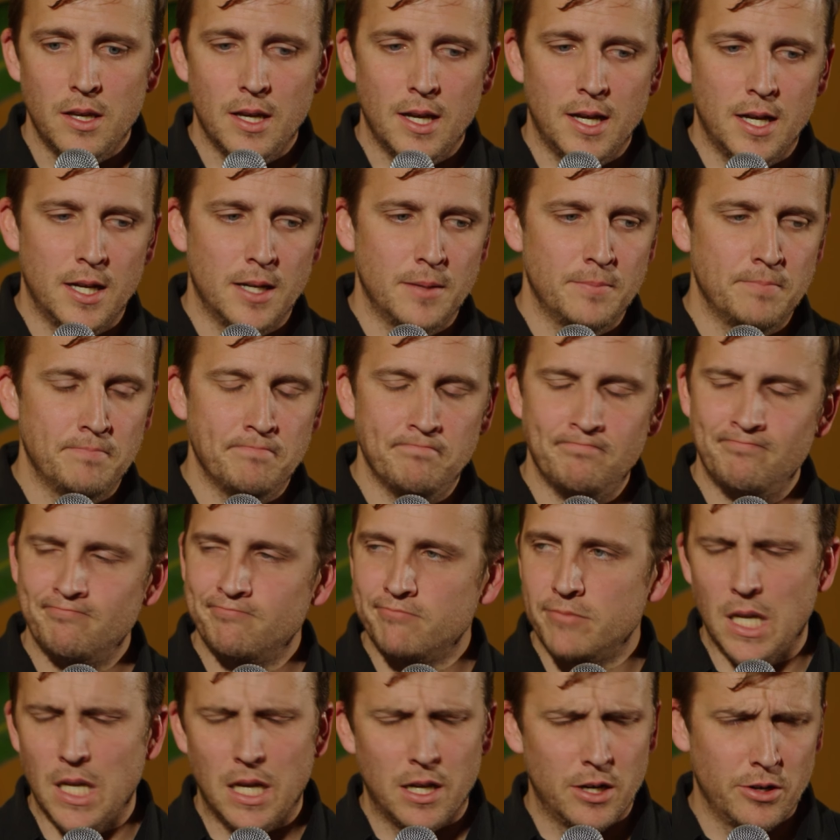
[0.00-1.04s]
I
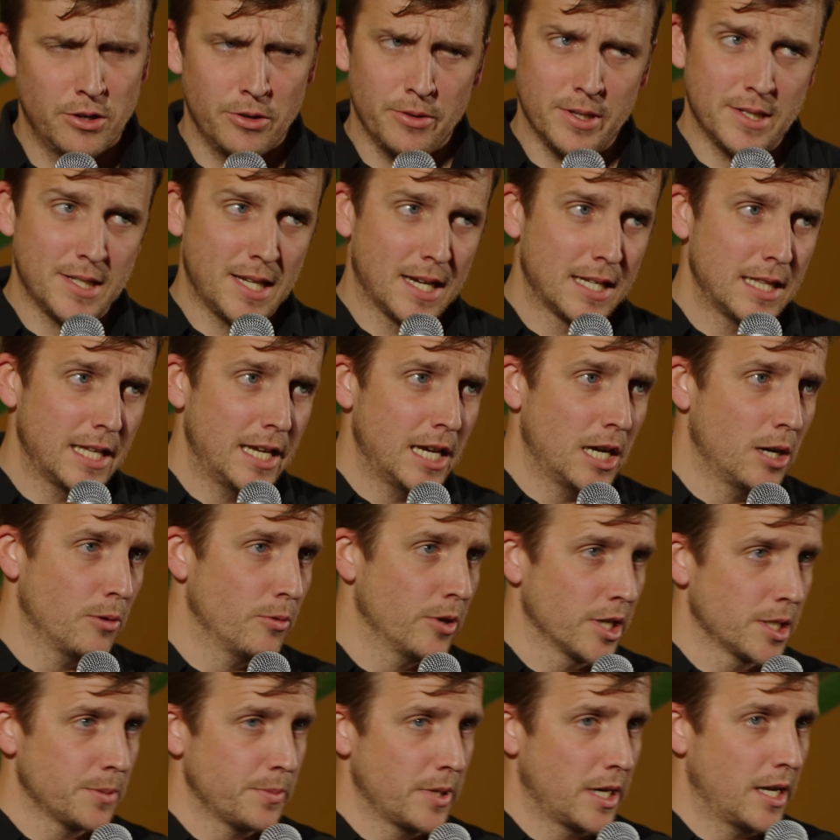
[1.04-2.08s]
don't know exactly how it
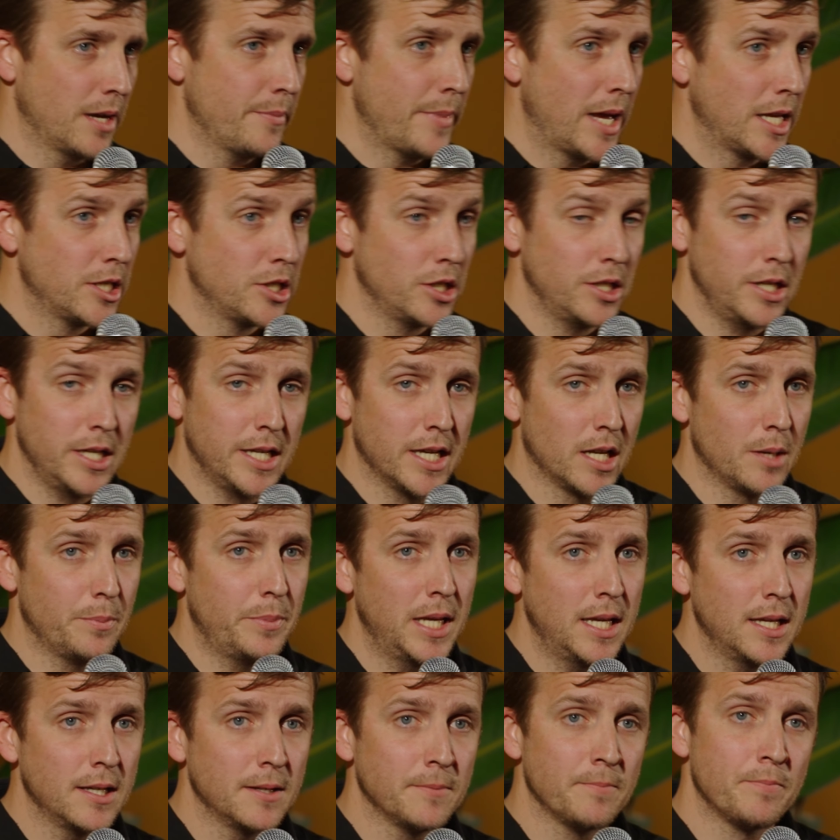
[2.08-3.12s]
works, but I imagine you get a
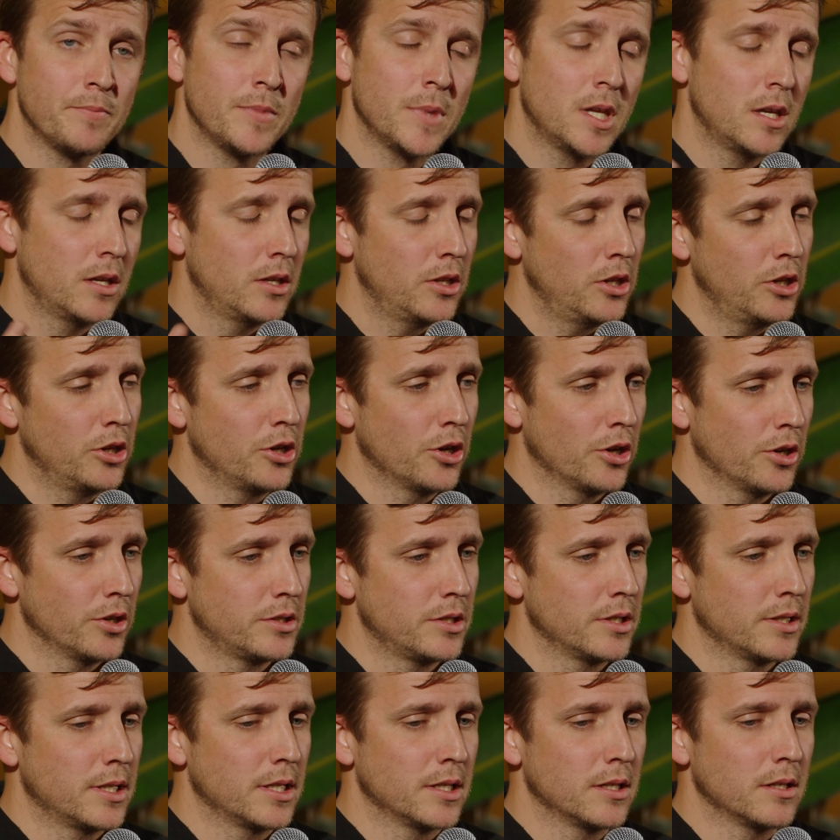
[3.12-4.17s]
ping. You go
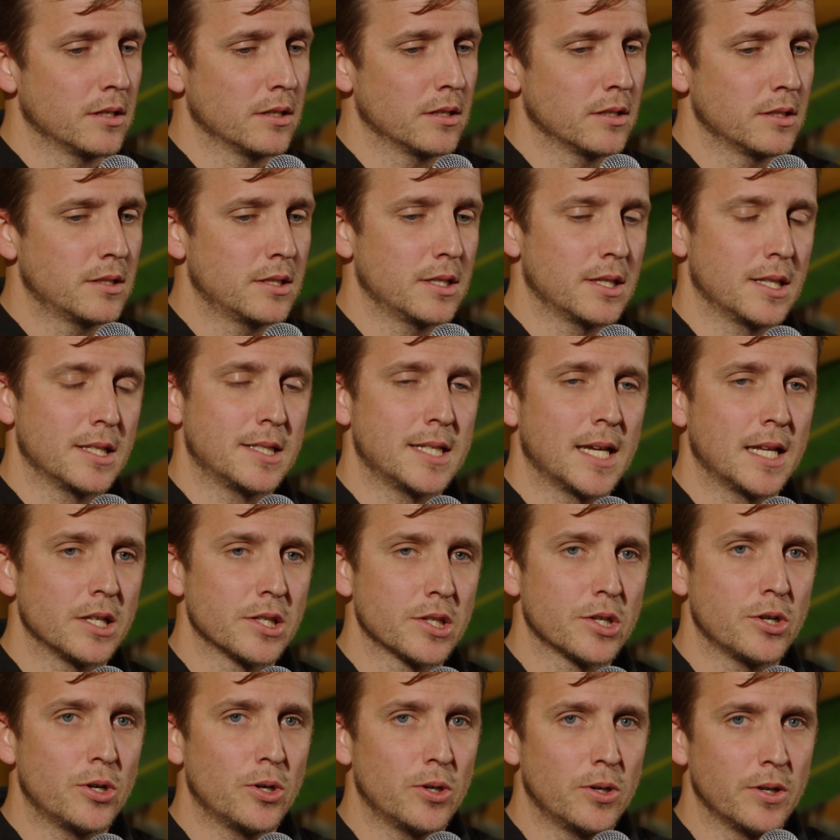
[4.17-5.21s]
to the
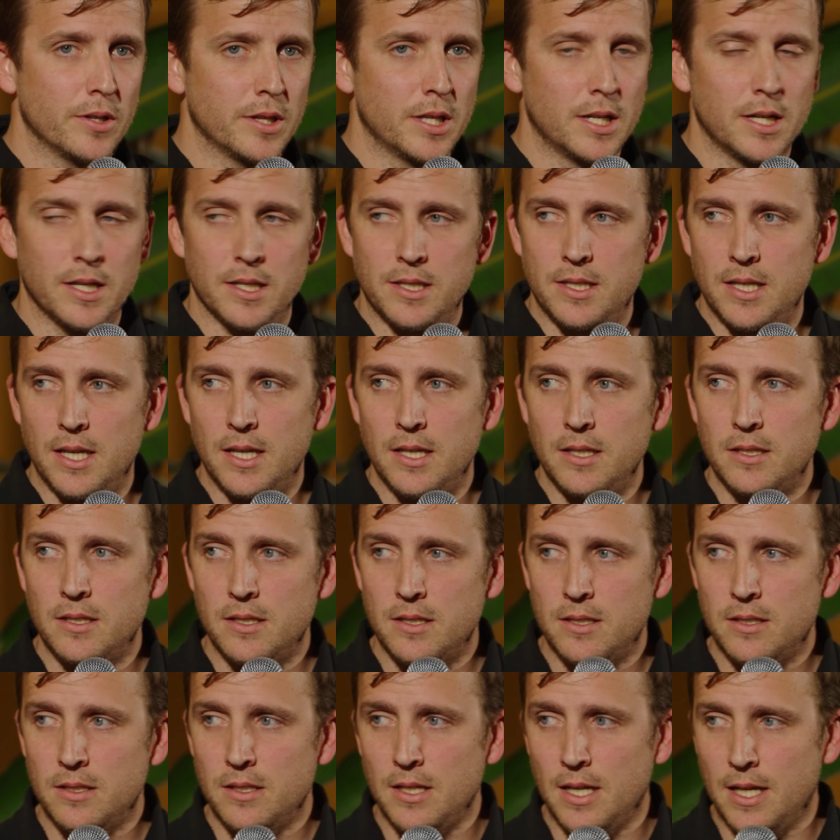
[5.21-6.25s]
tennis court that it
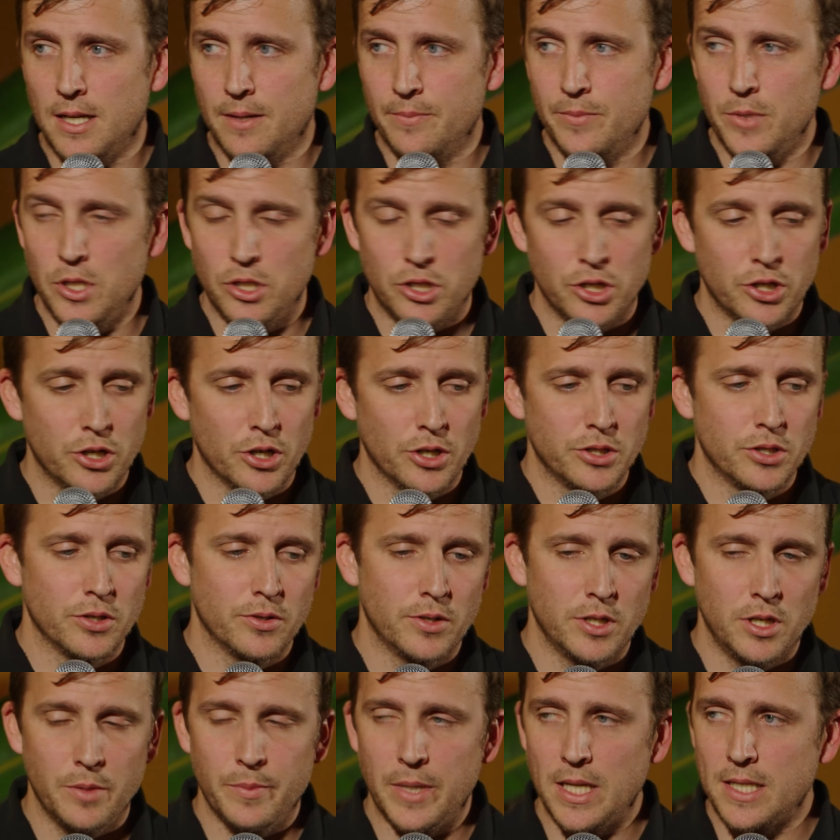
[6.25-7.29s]
says you should go to,
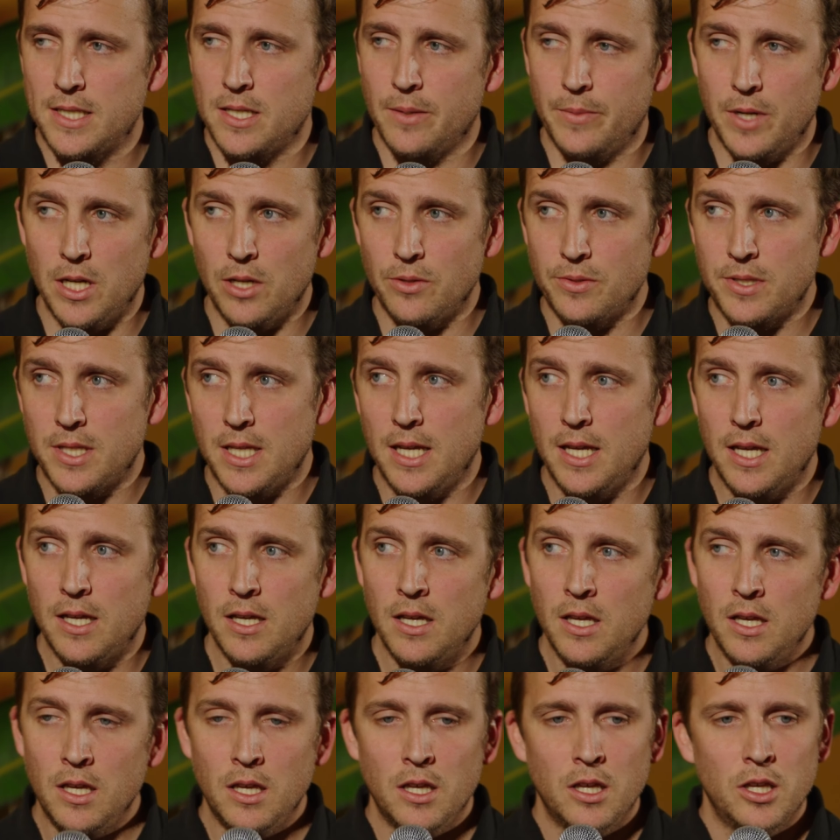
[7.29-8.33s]
and you meet someone else there.
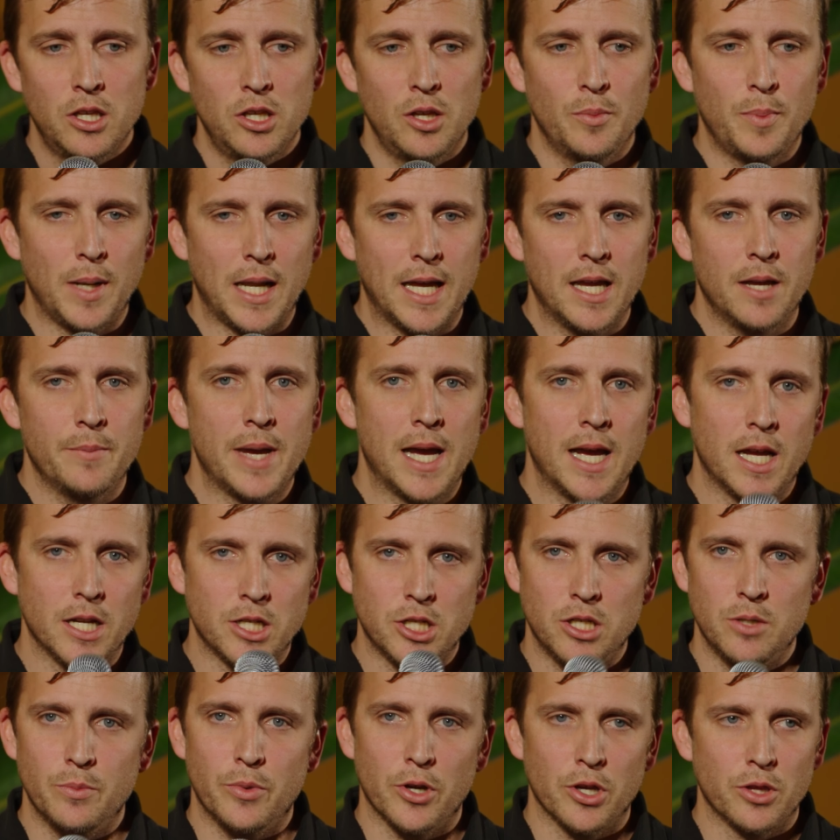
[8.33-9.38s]
You play a
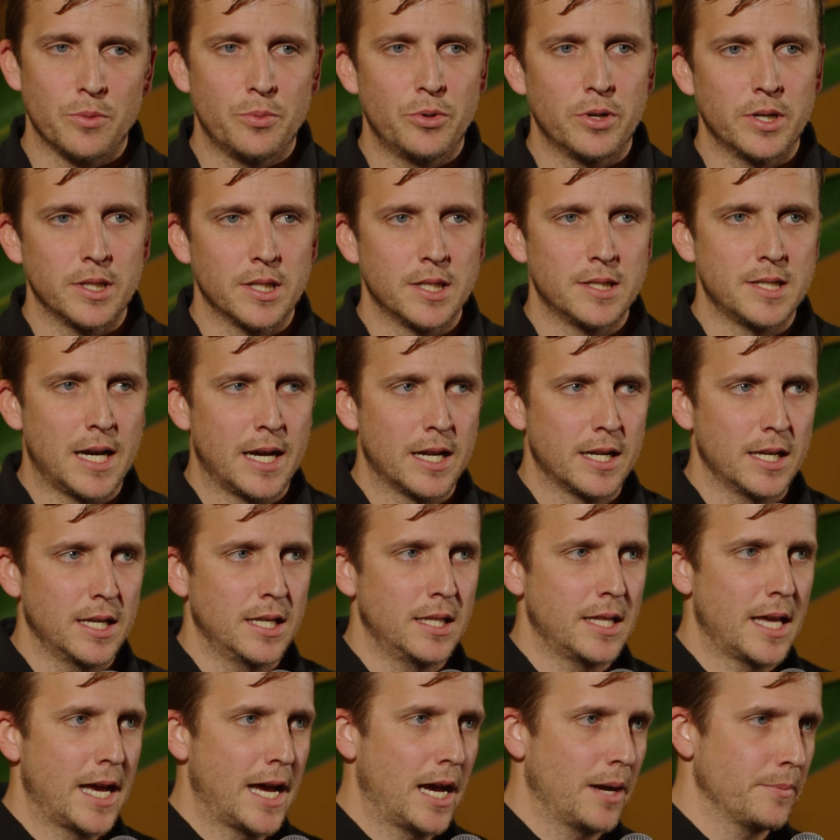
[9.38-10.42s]
match. You both put the data
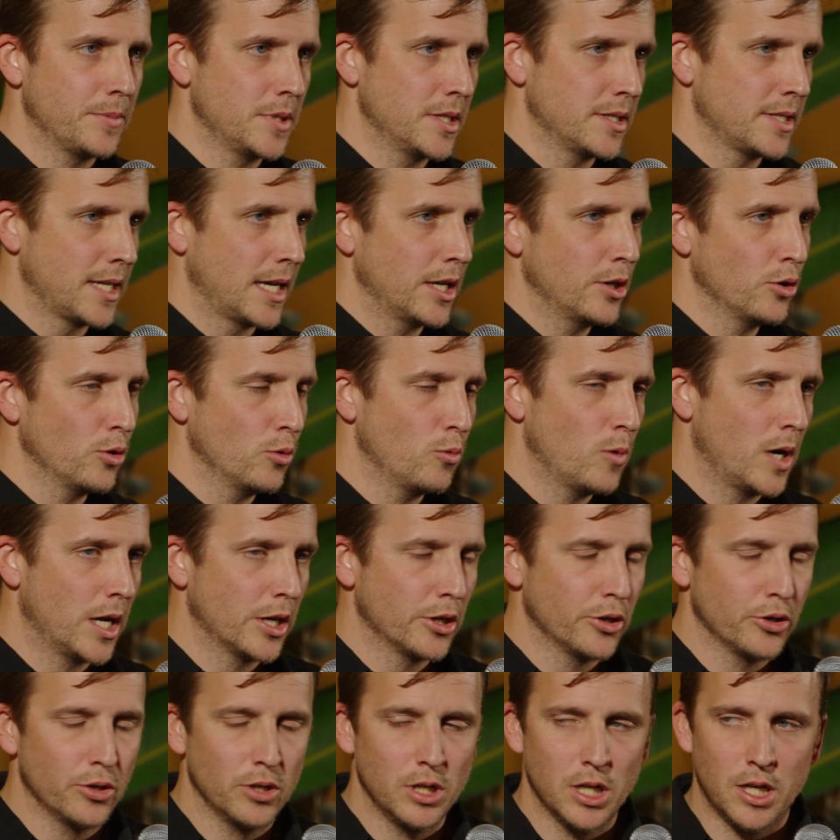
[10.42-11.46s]
in the app to say who
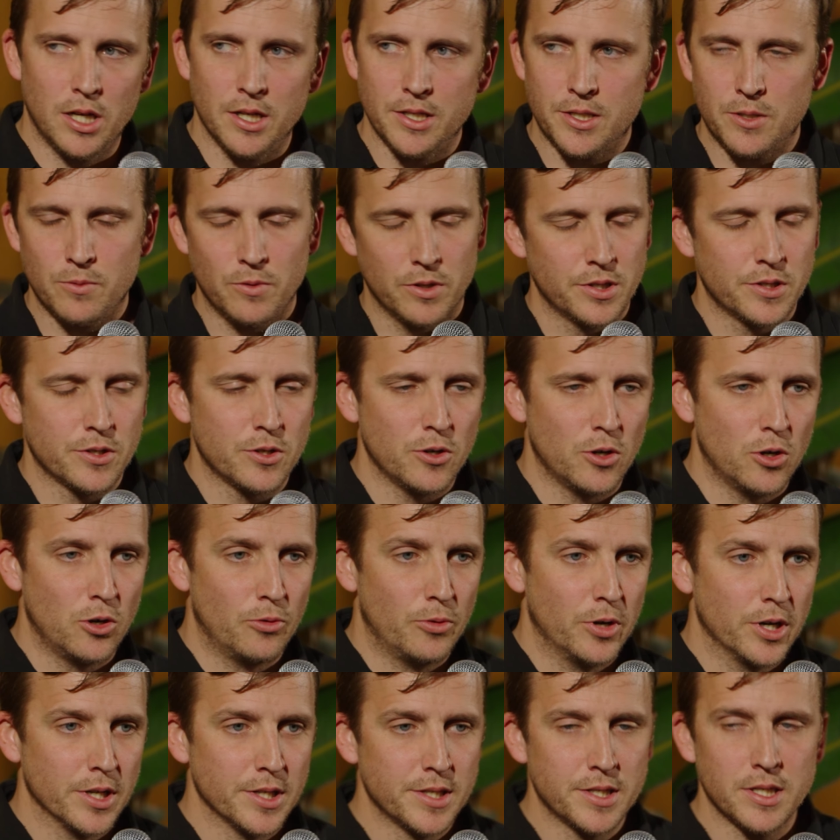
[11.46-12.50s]
won, who lost, what the score
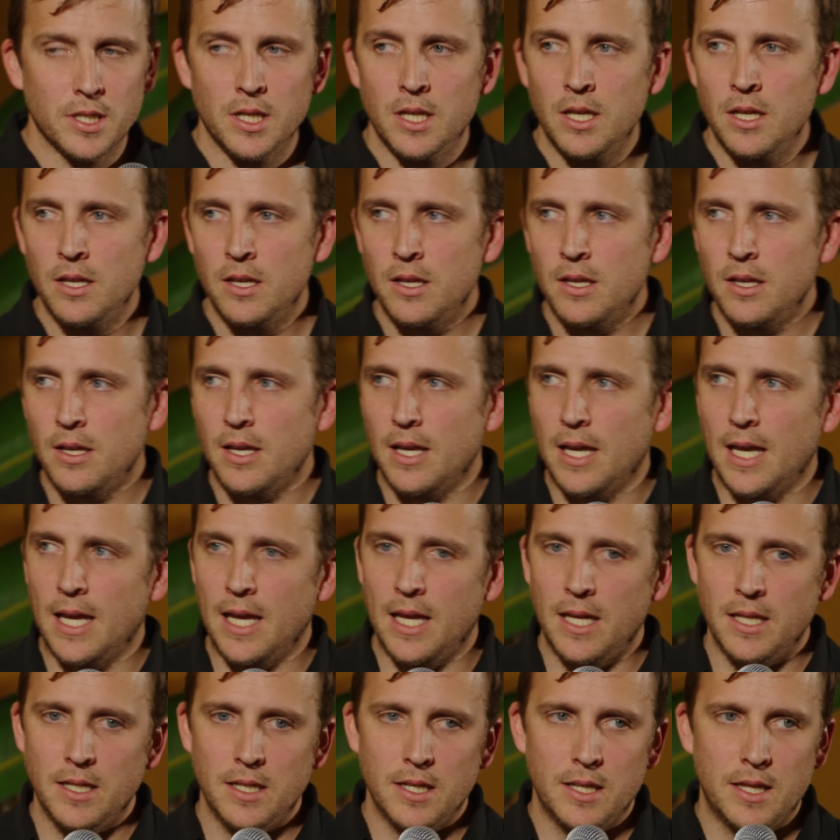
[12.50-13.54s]
was,
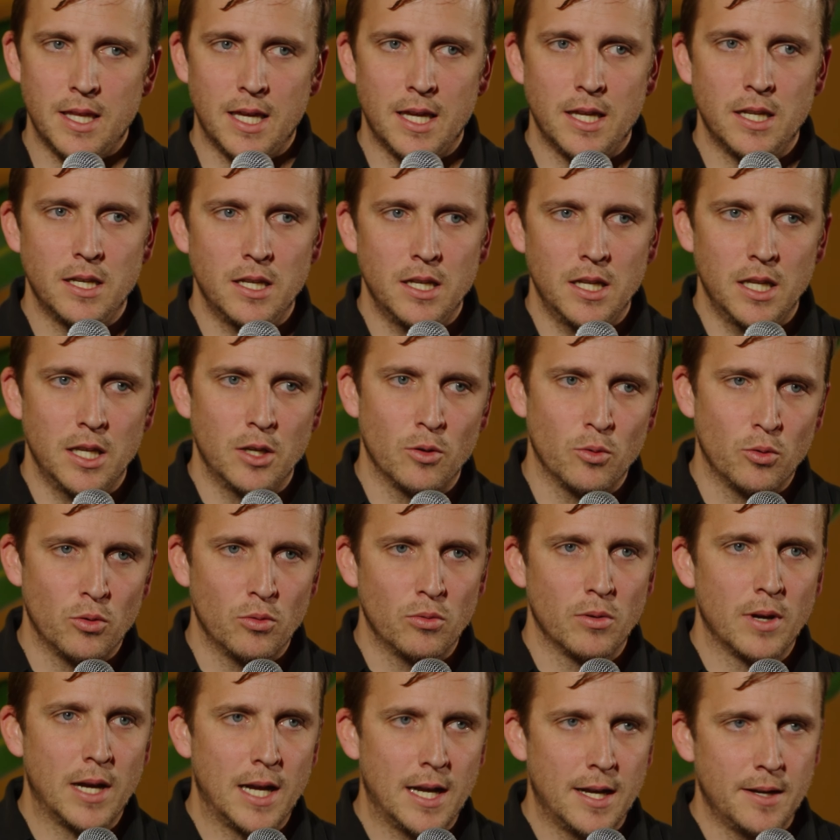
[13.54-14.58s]
and then it
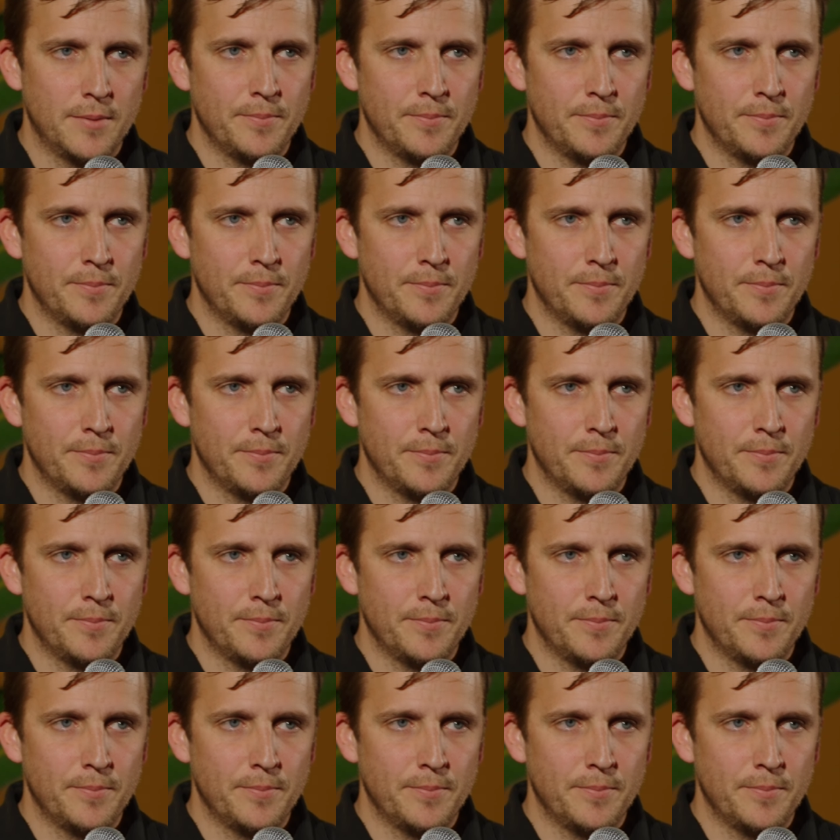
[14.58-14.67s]
will